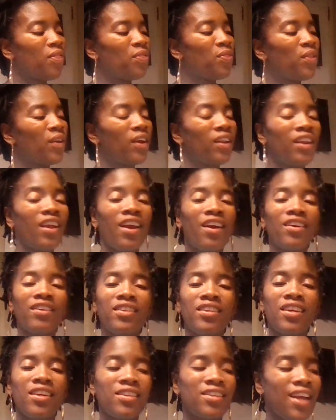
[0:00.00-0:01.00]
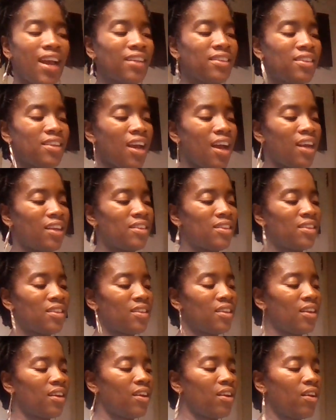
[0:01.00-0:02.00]
The clarities at
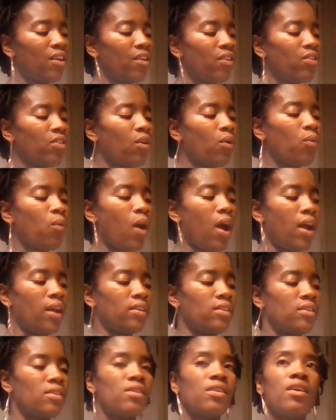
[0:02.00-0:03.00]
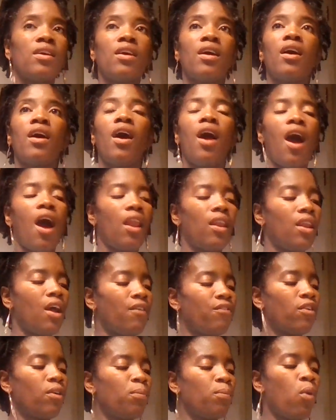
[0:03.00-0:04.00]
dusk, the ones, a
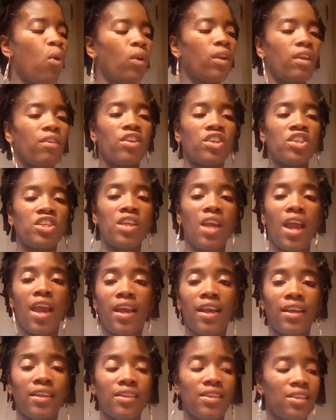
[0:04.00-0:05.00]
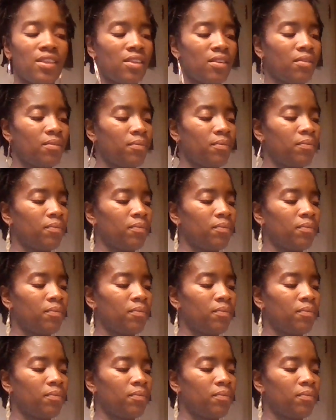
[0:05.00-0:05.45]
lover pulling the shades.